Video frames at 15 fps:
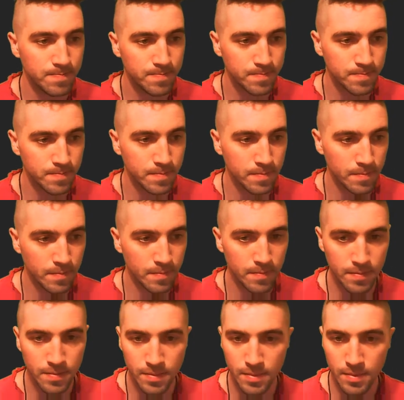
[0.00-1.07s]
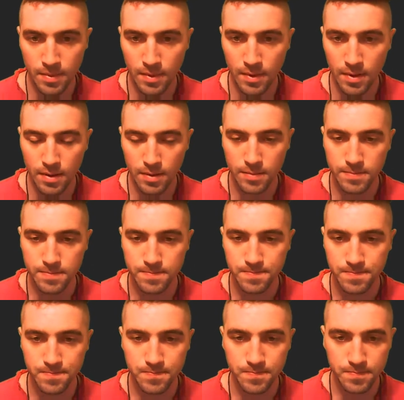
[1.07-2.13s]

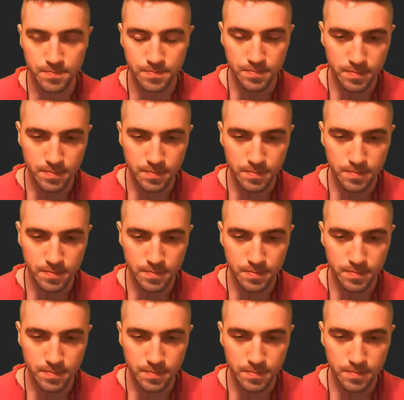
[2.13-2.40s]
Nothing is said.